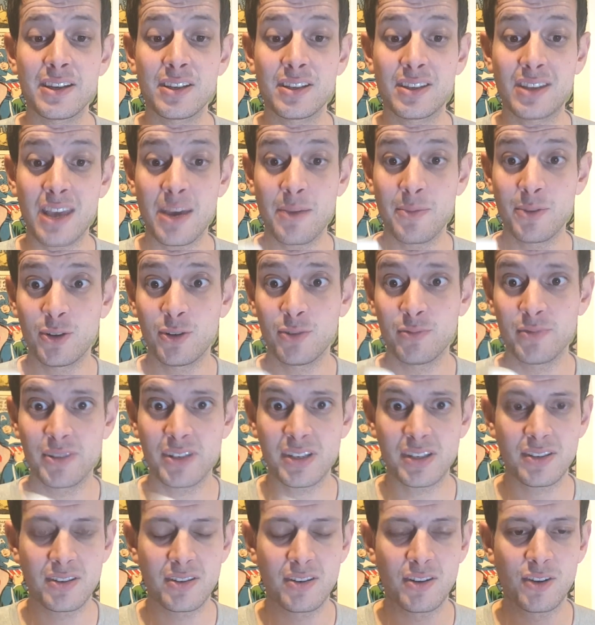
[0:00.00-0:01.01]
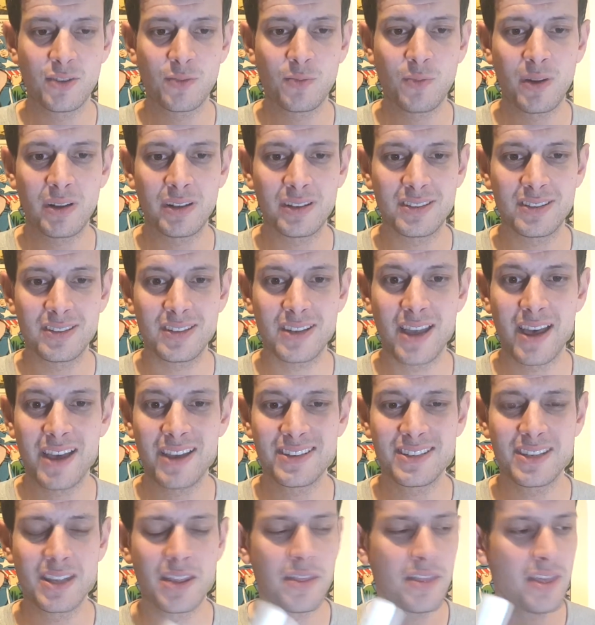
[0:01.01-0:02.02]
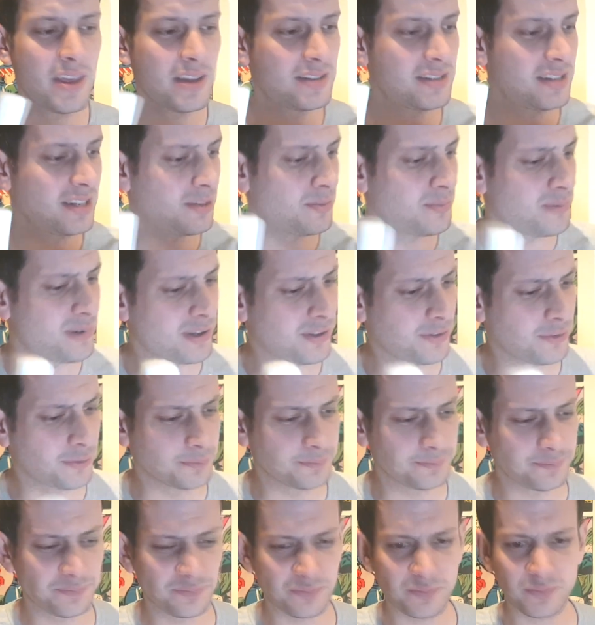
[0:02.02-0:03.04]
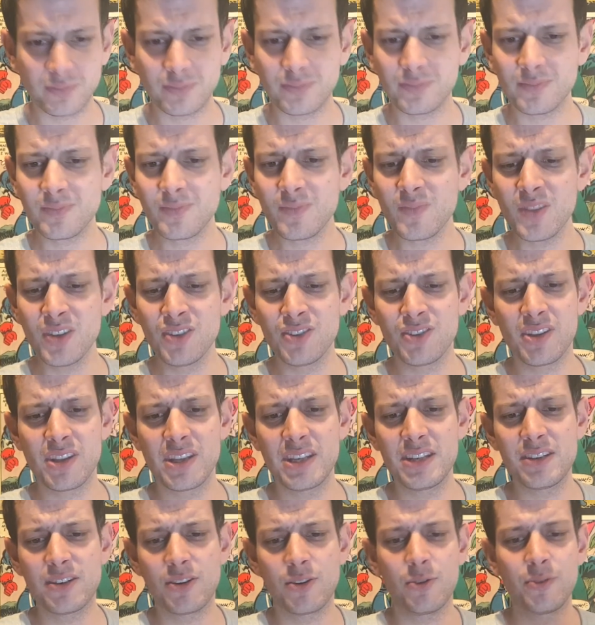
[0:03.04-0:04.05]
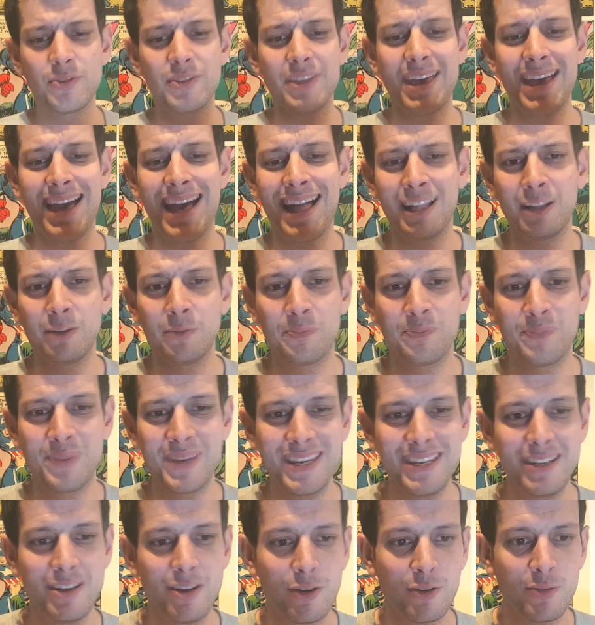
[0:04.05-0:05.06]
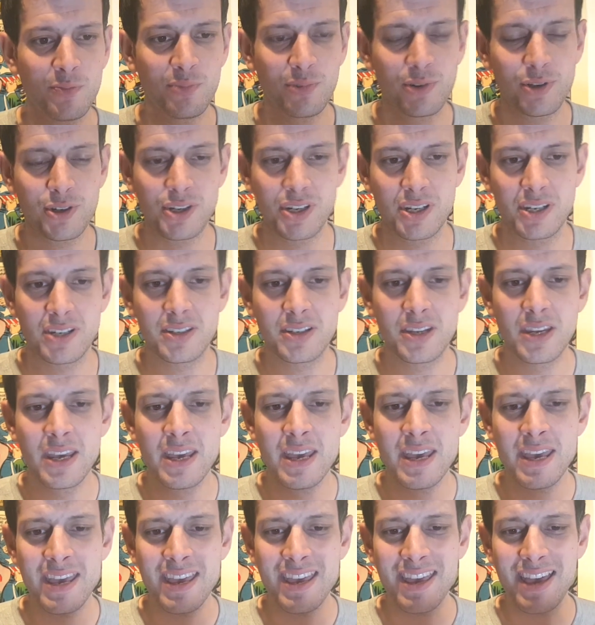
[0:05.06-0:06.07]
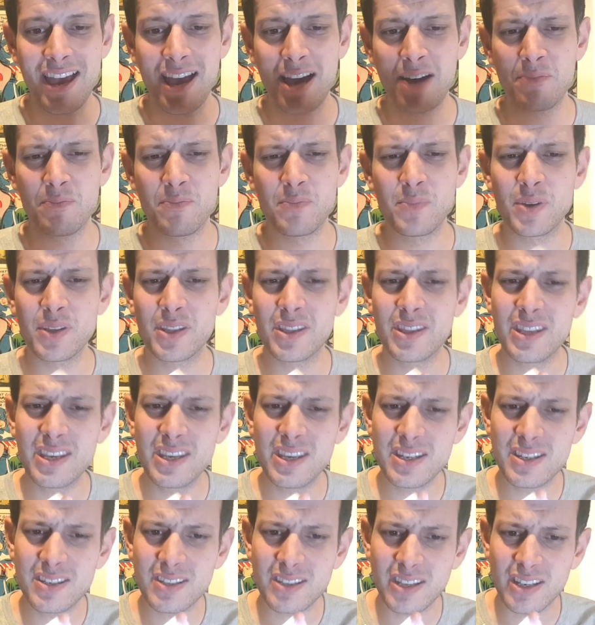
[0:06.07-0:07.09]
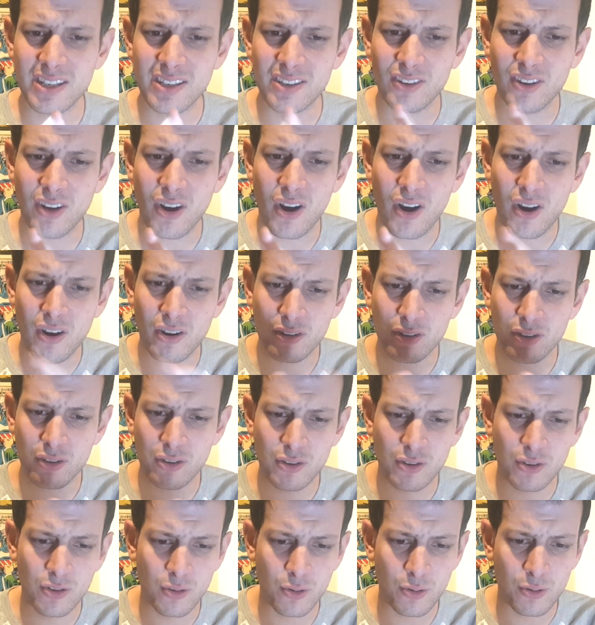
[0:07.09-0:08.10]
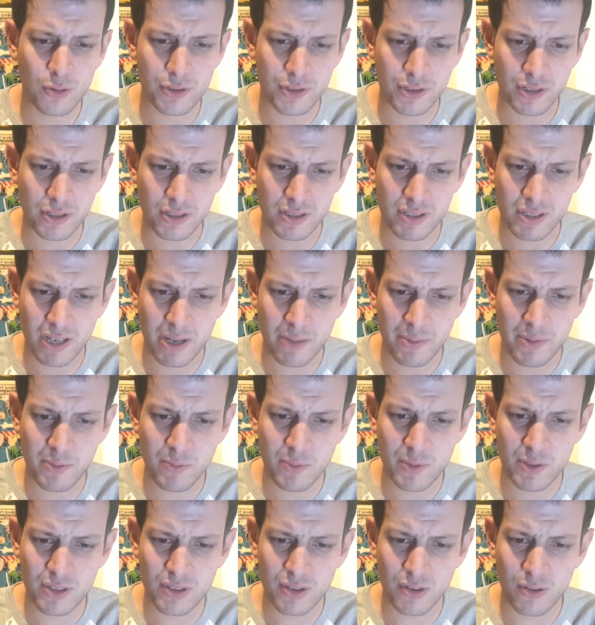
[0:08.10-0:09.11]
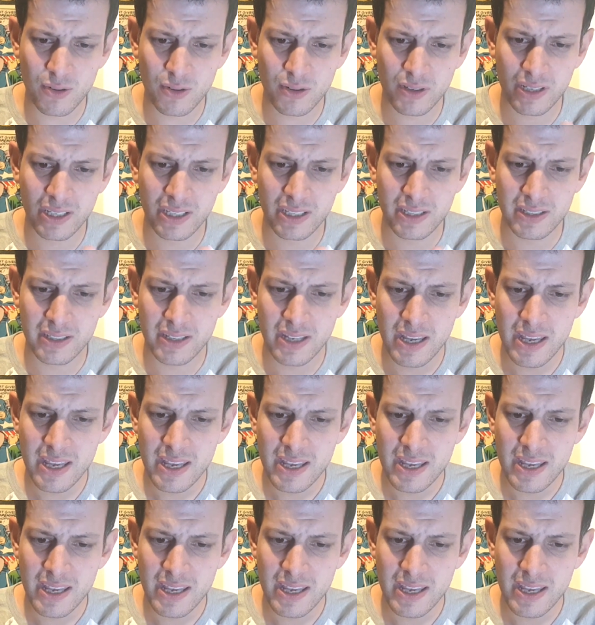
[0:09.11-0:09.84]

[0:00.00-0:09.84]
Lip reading: chemical resistant as well, synthetic bristle. So these are called their albino brushes. These things are gorgeous. I mean, we're talking,